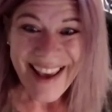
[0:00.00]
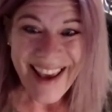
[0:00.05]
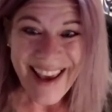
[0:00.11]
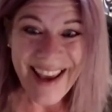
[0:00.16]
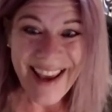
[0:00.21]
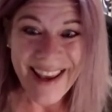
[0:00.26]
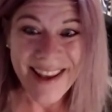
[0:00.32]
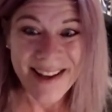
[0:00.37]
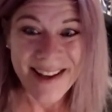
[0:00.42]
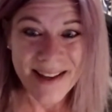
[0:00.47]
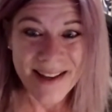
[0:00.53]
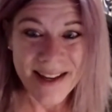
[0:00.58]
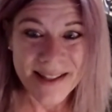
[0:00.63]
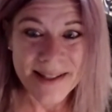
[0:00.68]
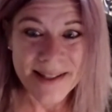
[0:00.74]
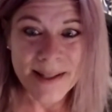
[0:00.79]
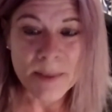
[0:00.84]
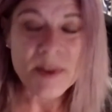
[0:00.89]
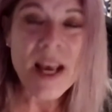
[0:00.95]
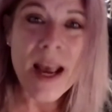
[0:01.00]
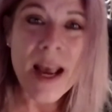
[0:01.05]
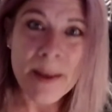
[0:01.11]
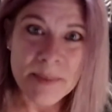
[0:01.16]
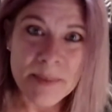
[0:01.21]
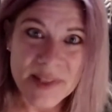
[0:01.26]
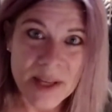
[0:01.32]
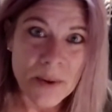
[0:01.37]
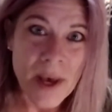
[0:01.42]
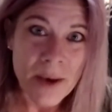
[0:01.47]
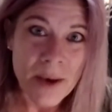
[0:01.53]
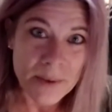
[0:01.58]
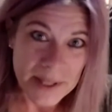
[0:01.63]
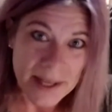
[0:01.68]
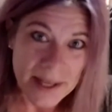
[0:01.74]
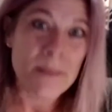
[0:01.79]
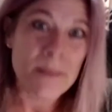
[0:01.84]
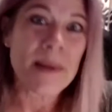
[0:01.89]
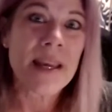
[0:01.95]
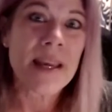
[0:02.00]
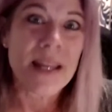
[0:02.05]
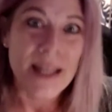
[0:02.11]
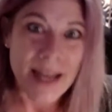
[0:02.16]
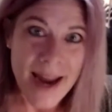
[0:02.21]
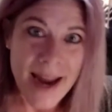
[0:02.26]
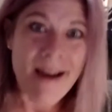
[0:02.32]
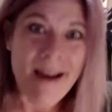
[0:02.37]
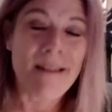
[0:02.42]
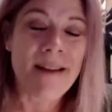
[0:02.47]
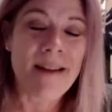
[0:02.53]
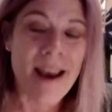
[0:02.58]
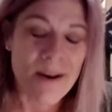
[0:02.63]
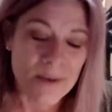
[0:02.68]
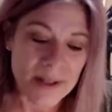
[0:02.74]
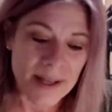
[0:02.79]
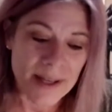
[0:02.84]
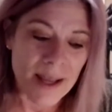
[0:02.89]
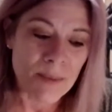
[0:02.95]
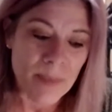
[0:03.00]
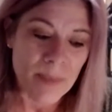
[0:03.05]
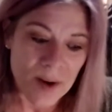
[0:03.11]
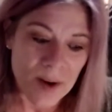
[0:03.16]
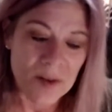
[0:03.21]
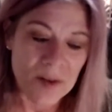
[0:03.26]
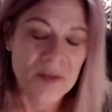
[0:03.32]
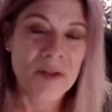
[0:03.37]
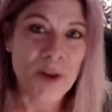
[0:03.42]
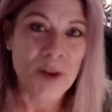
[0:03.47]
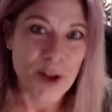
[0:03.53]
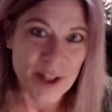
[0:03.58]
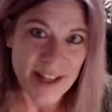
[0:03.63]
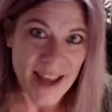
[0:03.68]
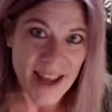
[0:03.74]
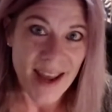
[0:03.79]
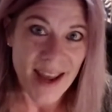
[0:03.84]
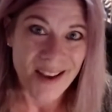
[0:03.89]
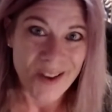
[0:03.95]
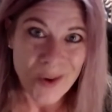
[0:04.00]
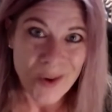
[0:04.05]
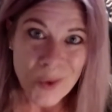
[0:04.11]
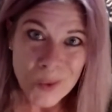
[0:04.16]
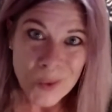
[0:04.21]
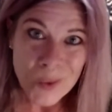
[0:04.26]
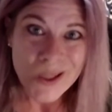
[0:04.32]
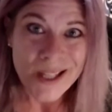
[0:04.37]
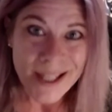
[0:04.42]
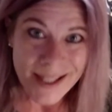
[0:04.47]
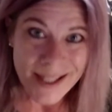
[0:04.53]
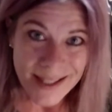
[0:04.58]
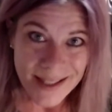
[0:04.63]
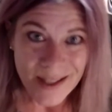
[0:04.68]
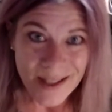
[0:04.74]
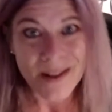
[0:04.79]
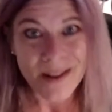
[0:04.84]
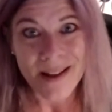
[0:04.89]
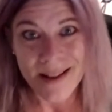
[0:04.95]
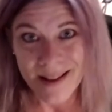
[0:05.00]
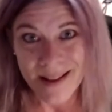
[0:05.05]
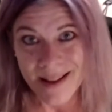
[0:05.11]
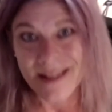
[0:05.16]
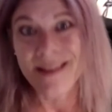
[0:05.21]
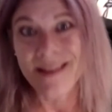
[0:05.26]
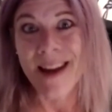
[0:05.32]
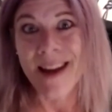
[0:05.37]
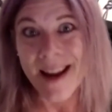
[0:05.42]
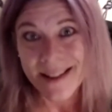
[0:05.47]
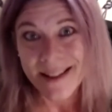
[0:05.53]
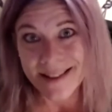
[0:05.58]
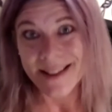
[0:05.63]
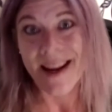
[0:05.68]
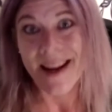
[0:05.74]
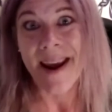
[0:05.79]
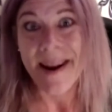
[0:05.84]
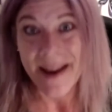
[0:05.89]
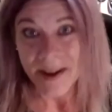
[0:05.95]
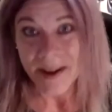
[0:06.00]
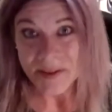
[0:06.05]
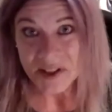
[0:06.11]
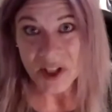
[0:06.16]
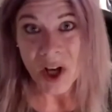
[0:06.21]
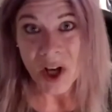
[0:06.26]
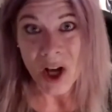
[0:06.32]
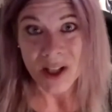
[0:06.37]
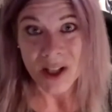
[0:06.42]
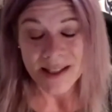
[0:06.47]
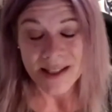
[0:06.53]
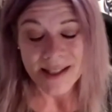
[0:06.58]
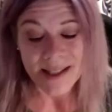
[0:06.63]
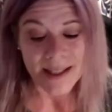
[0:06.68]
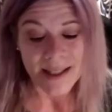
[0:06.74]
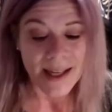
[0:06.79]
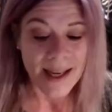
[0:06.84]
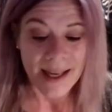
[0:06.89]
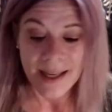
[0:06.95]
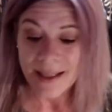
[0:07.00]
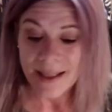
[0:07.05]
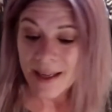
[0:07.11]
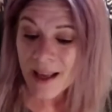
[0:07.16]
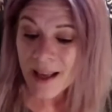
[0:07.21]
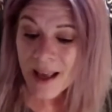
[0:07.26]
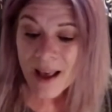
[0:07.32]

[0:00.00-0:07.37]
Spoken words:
And sometimes I would come in and out. I would get better for a day, go to work, and then the next day I'd have to call in sick again.